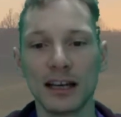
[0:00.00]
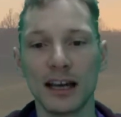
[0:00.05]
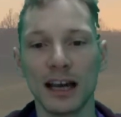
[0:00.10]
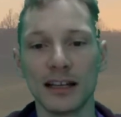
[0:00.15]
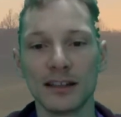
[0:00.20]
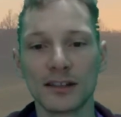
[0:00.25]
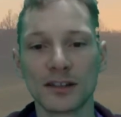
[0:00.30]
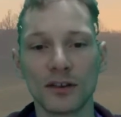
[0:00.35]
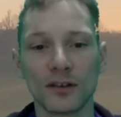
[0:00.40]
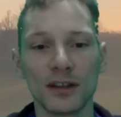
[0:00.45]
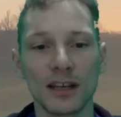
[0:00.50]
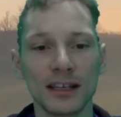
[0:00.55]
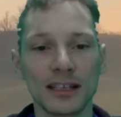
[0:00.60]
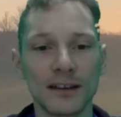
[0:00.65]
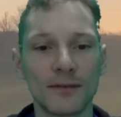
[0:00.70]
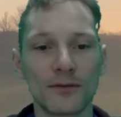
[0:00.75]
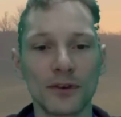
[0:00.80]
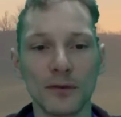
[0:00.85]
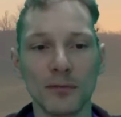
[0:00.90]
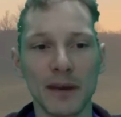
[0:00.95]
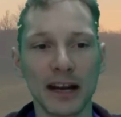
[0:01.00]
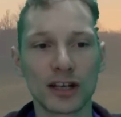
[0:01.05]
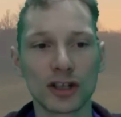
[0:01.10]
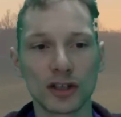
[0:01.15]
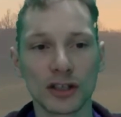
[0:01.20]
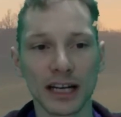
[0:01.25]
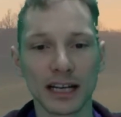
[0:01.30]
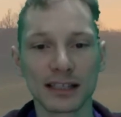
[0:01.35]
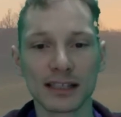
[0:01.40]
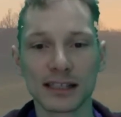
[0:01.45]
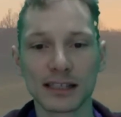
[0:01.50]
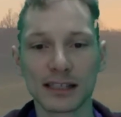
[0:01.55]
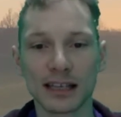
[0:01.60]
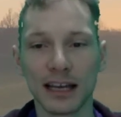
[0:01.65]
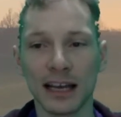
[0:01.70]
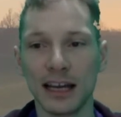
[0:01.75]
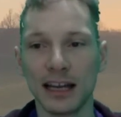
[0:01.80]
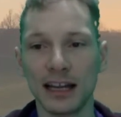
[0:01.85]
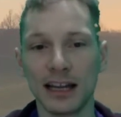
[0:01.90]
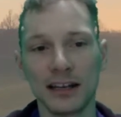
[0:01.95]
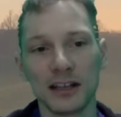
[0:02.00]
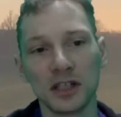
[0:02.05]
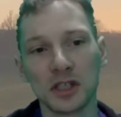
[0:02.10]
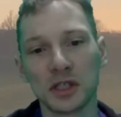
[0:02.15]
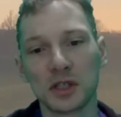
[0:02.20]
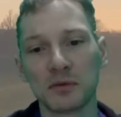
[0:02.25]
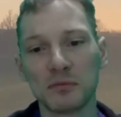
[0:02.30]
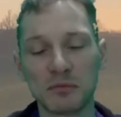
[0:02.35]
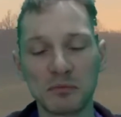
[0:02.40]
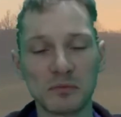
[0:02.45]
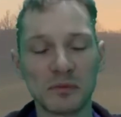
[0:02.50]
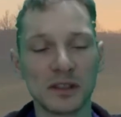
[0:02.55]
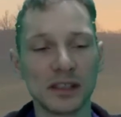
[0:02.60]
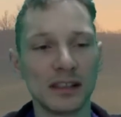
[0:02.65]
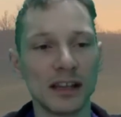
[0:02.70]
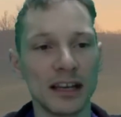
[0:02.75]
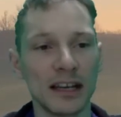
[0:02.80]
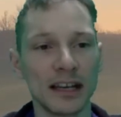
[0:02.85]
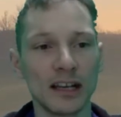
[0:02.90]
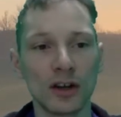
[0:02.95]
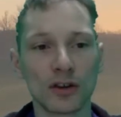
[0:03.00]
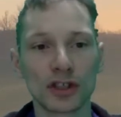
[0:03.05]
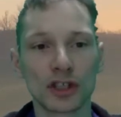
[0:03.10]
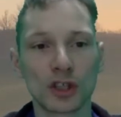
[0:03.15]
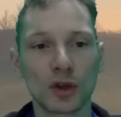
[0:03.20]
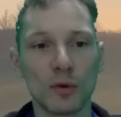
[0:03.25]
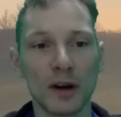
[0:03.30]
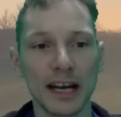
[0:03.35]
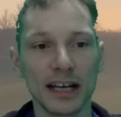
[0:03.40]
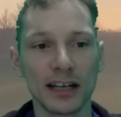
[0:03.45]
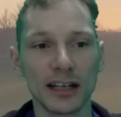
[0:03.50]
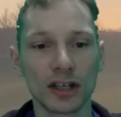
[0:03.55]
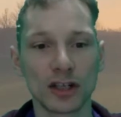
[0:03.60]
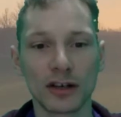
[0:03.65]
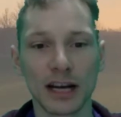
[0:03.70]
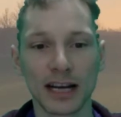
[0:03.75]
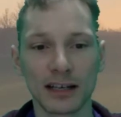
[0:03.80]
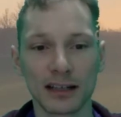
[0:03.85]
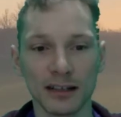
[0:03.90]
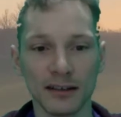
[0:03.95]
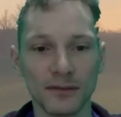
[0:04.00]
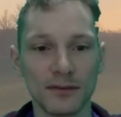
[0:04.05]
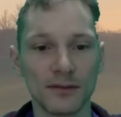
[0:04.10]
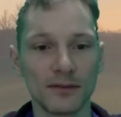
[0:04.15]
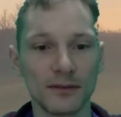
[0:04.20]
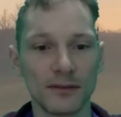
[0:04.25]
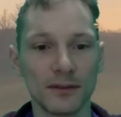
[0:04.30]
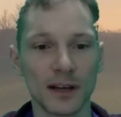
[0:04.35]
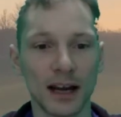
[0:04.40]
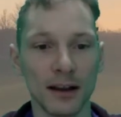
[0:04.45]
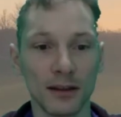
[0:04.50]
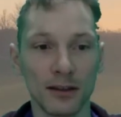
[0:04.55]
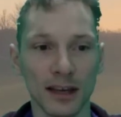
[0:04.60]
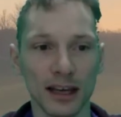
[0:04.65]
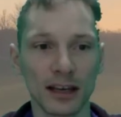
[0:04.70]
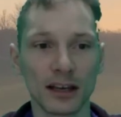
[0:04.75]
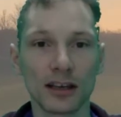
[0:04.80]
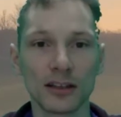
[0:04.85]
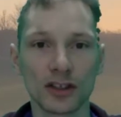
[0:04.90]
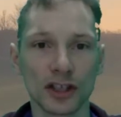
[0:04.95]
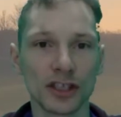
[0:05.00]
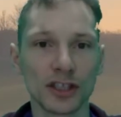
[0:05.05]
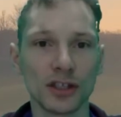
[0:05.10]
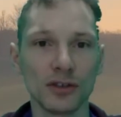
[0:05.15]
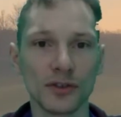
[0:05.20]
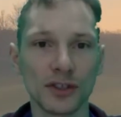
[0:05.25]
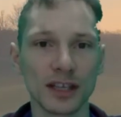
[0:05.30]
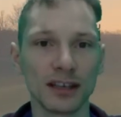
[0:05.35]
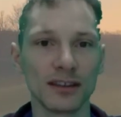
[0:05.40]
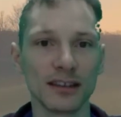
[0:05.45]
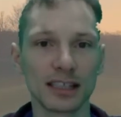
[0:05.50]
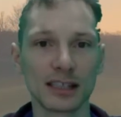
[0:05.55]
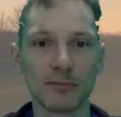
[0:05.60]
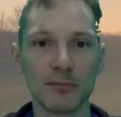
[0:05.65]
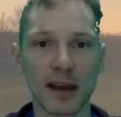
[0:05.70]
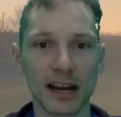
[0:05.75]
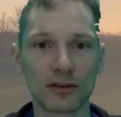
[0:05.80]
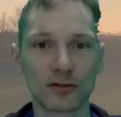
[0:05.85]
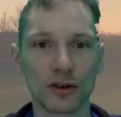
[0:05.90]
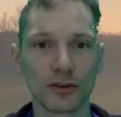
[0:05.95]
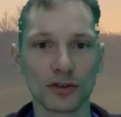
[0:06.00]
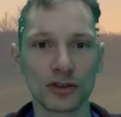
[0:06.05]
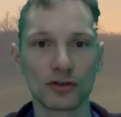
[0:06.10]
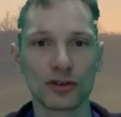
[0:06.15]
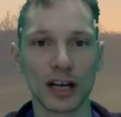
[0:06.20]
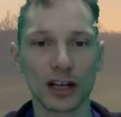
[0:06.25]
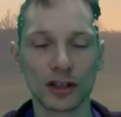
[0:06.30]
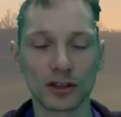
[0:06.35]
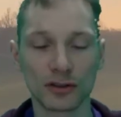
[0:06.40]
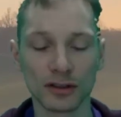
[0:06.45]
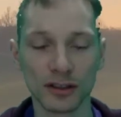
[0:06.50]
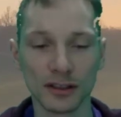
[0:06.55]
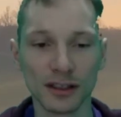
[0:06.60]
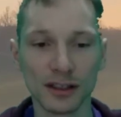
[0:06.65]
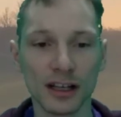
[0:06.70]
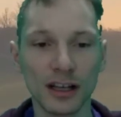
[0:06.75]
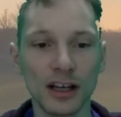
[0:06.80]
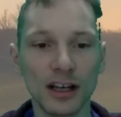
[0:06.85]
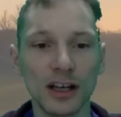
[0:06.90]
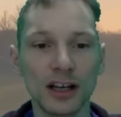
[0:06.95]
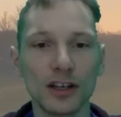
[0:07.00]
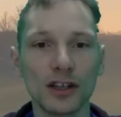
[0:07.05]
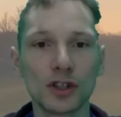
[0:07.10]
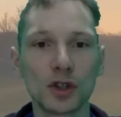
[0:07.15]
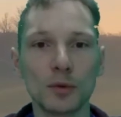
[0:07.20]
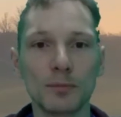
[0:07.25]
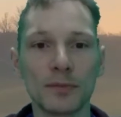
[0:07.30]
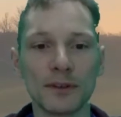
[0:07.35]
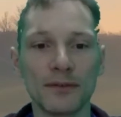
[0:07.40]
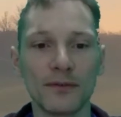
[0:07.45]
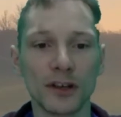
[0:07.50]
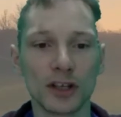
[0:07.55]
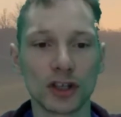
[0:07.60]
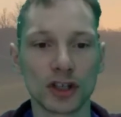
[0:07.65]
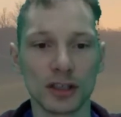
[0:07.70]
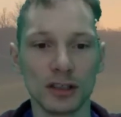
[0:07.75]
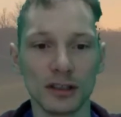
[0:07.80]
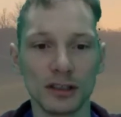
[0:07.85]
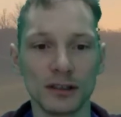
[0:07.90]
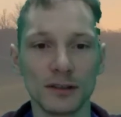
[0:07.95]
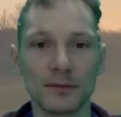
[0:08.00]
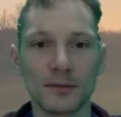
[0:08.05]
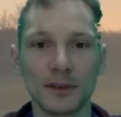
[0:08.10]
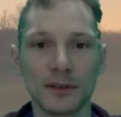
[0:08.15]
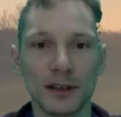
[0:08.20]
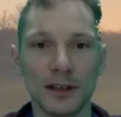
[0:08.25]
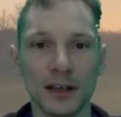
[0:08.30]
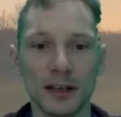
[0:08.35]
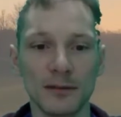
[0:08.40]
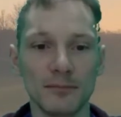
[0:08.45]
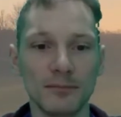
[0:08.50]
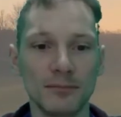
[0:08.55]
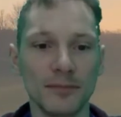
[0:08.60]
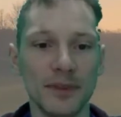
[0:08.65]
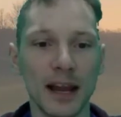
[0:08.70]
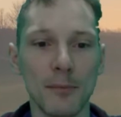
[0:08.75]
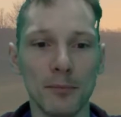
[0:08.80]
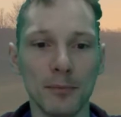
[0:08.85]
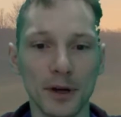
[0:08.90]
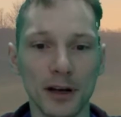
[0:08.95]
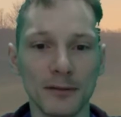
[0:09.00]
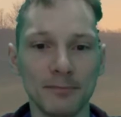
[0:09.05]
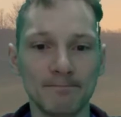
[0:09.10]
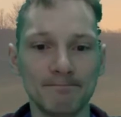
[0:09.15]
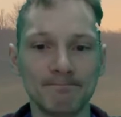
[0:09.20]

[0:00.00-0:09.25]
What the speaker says: And so there are different metrics, and it looks quite attractive, I think, just using this macro structural superficial number.